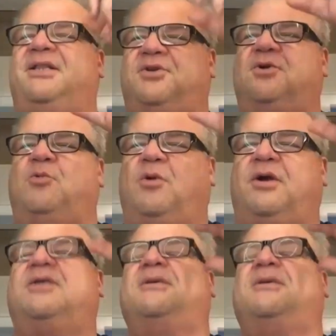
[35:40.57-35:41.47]
into your
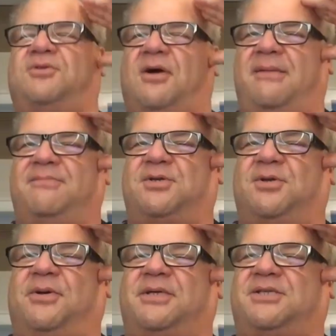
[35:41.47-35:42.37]
work sometimes?
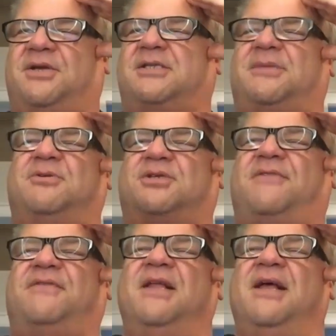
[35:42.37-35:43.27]
You know, because I saw some of your
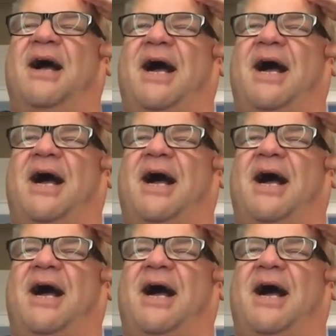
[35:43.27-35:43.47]
stuff.